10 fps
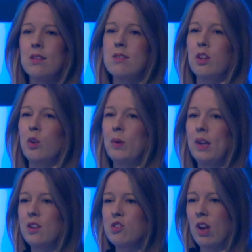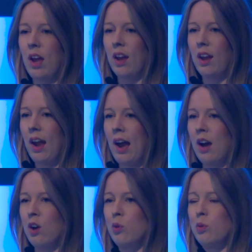so that we can check
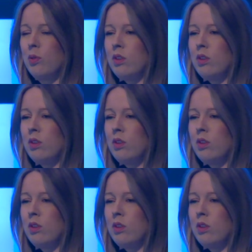how